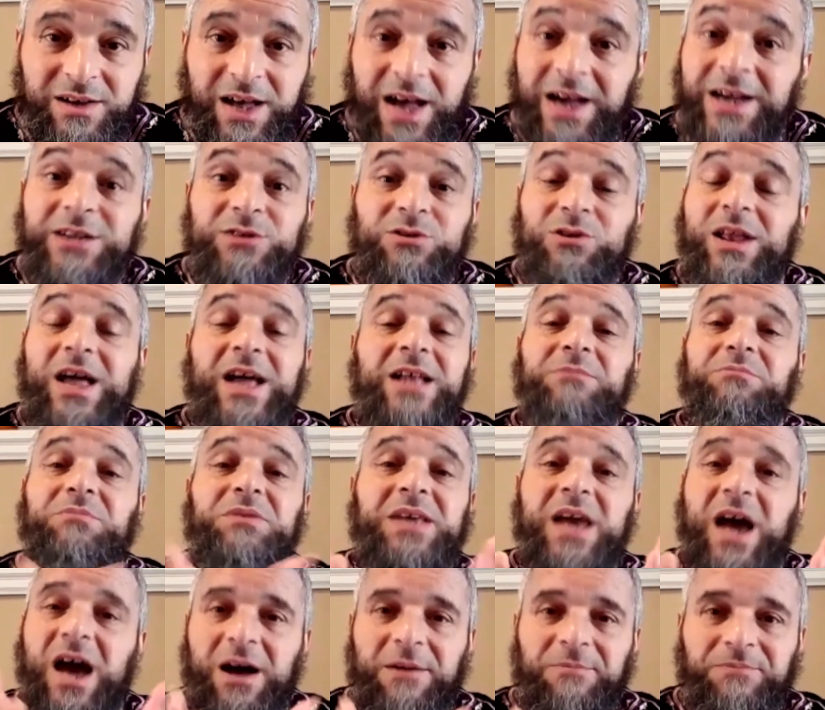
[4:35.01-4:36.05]
khayr
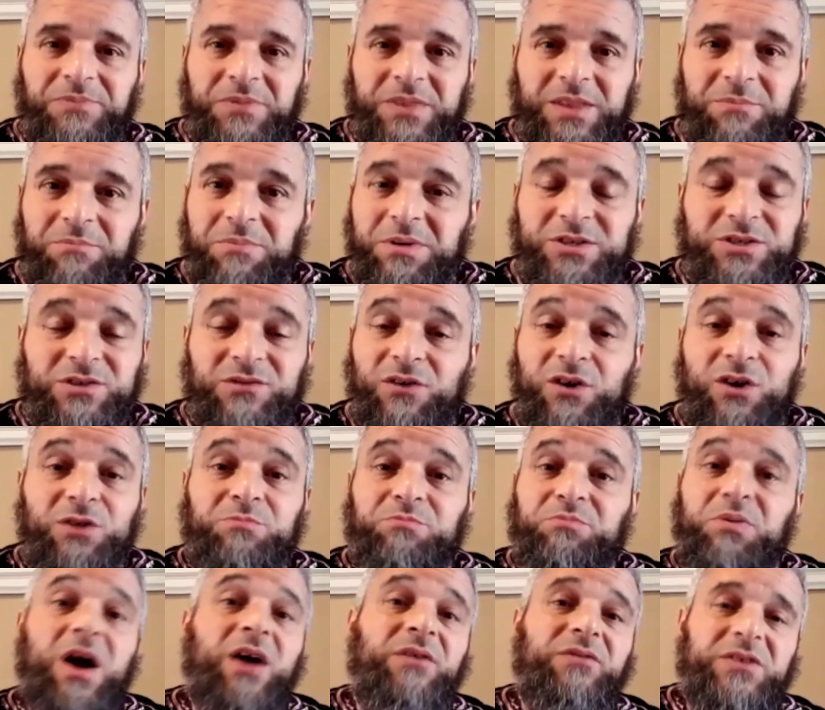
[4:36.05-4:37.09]
al-anbiya, the best of
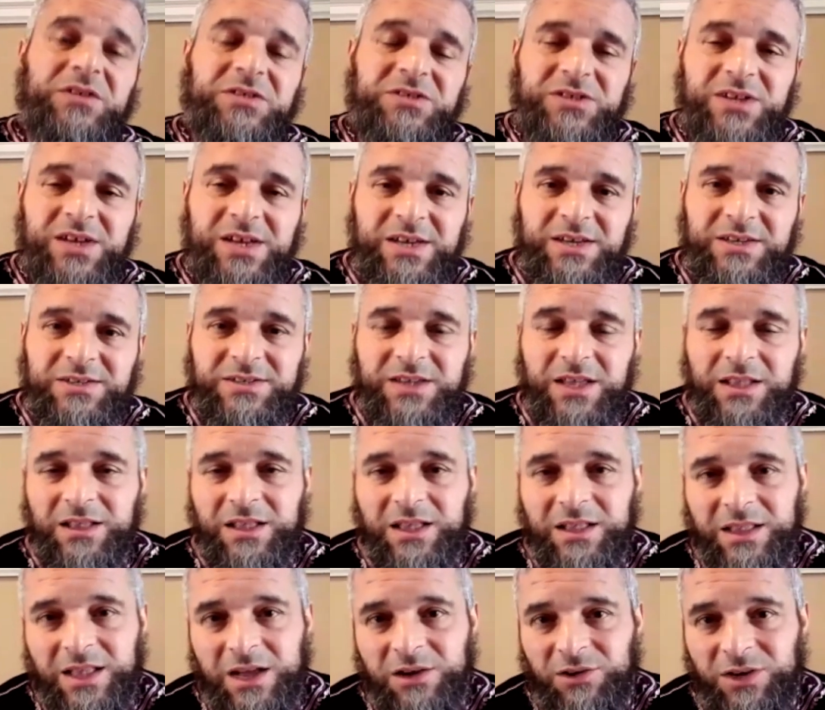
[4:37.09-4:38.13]
all prophets
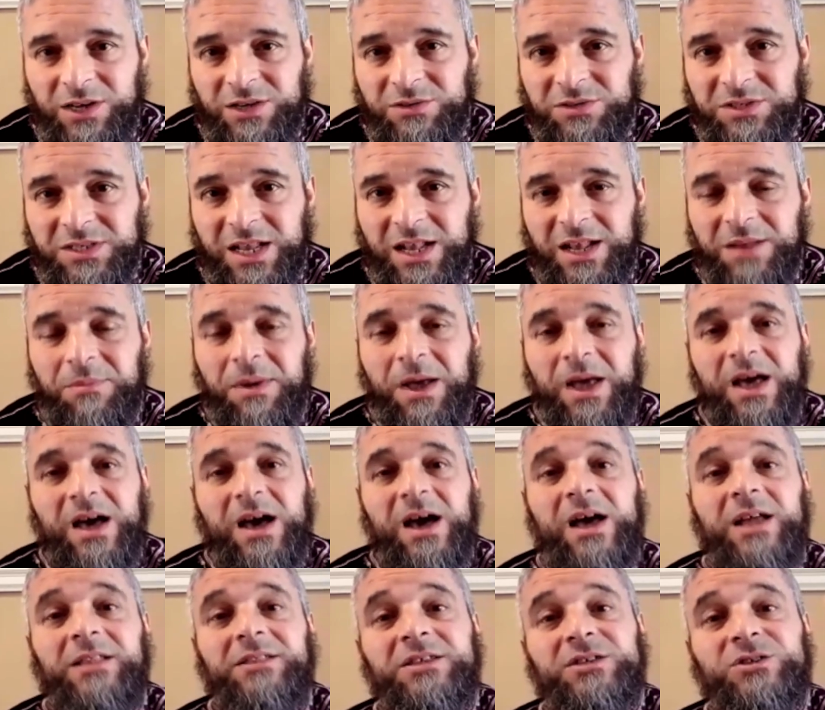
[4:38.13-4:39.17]
sallallahu alayhi wasallam.
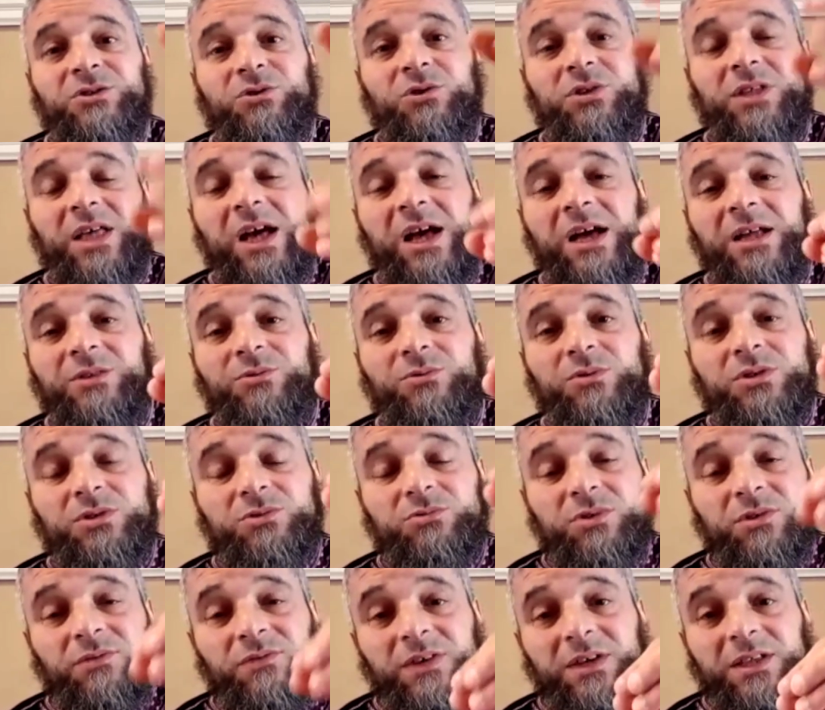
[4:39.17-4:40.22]
And this Quran
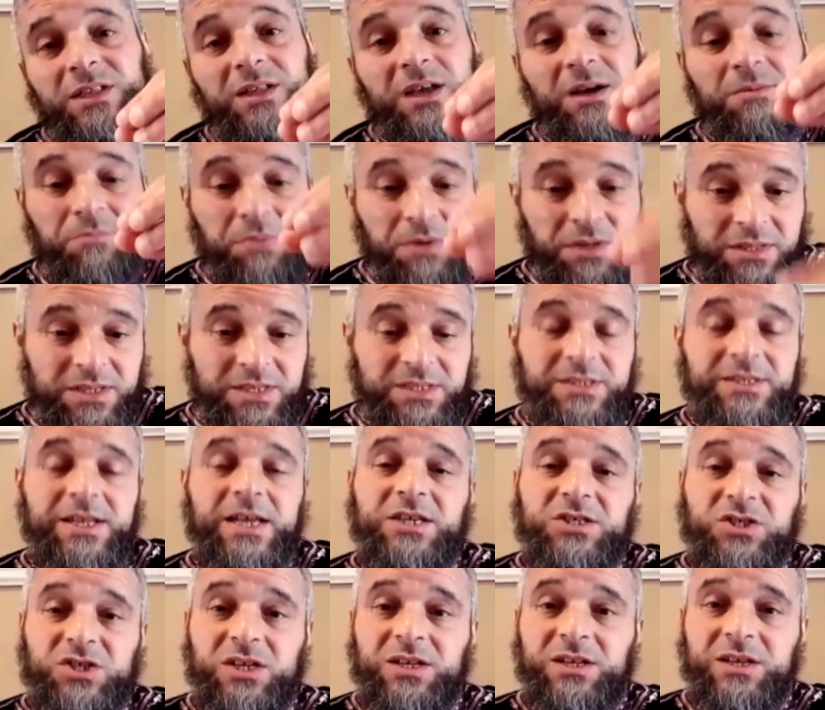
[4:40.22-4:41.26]
was revealed upon this
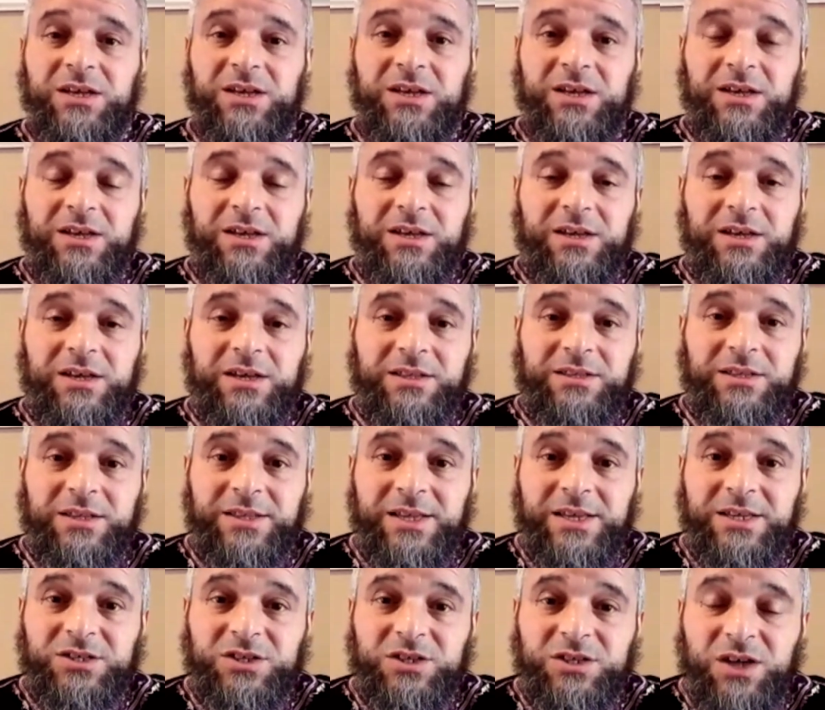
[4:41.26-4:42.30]
nation, the
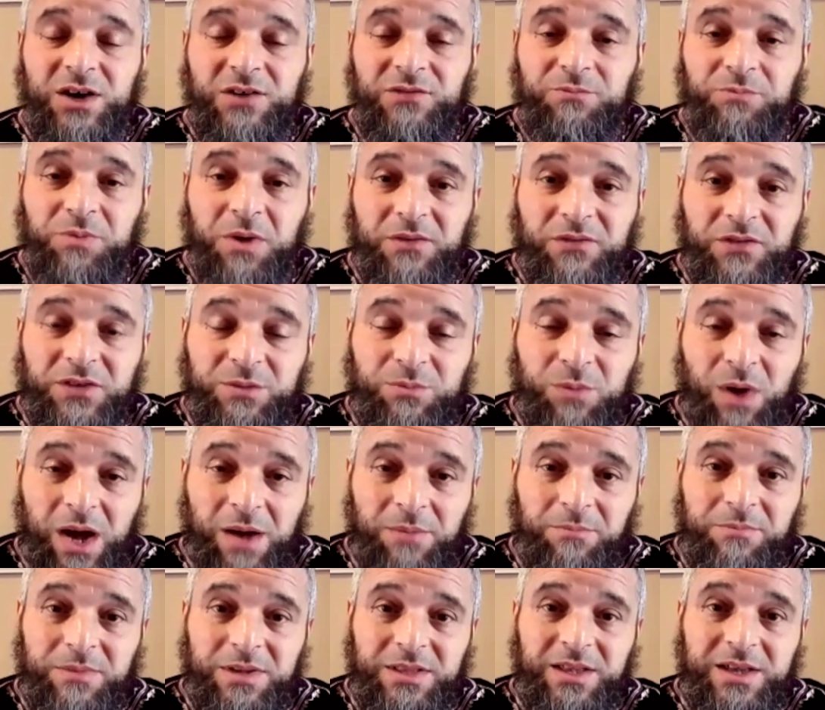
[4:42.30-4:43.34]
nation of Prophet
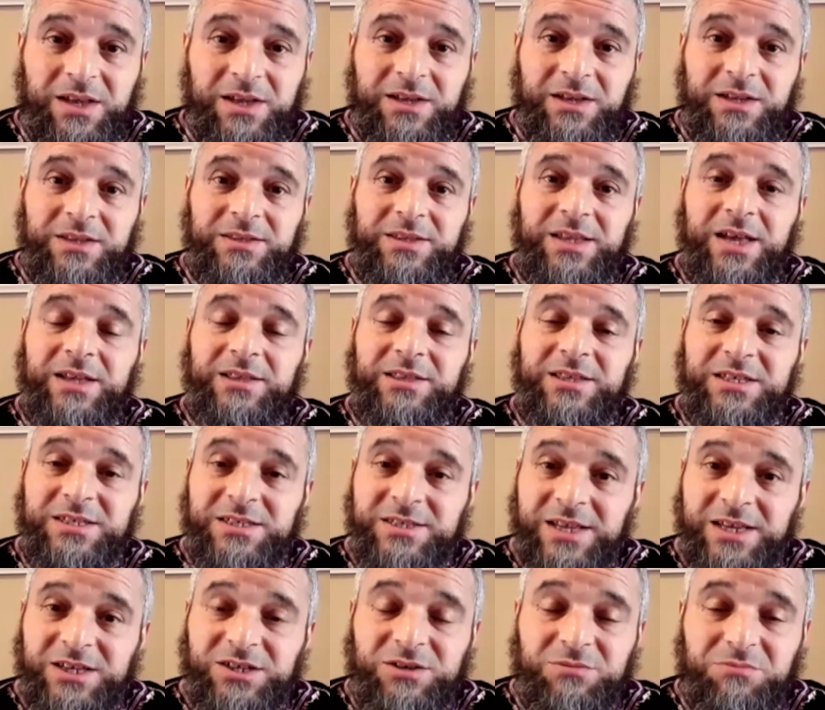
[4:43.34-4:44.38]
Muhammad. Then
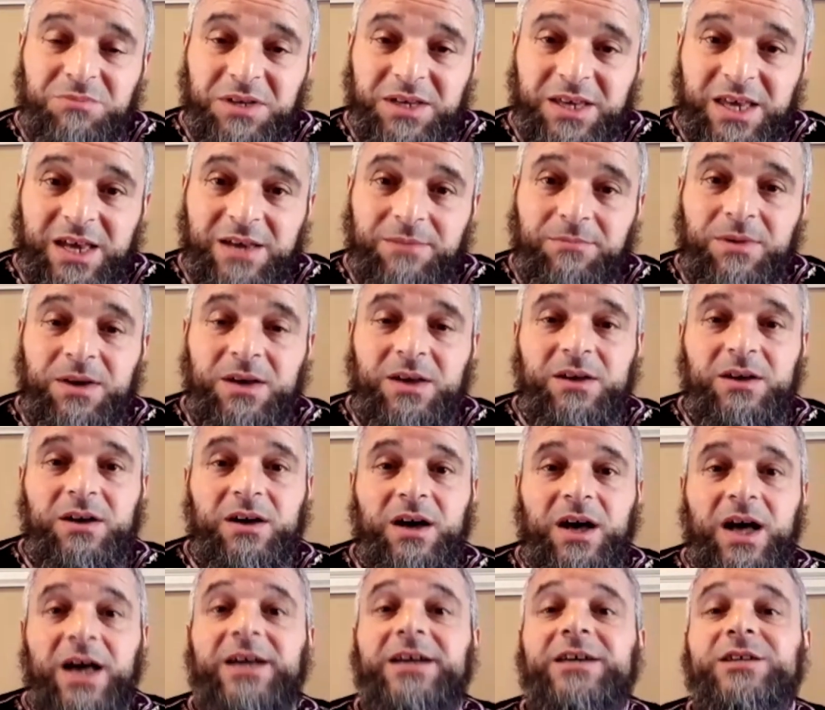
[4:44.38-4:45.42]
this nation became
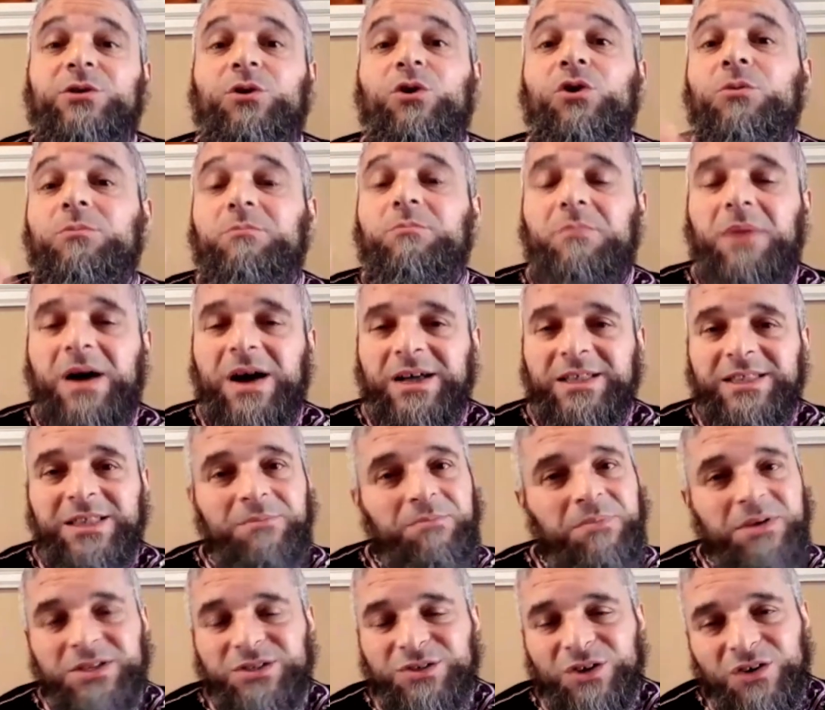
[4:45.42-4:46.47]
khayr ummah, the
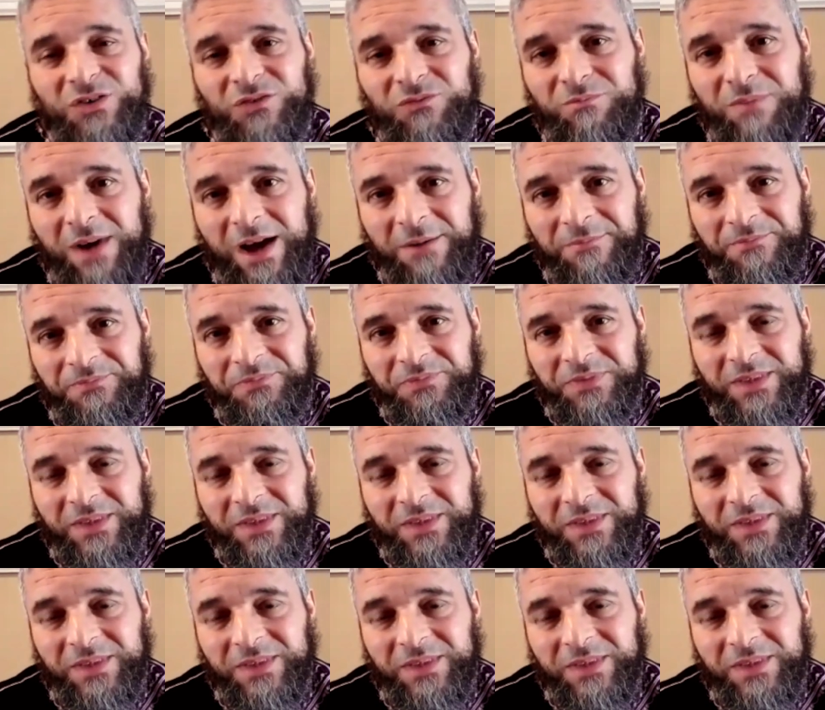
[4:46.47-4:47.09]
best ummah.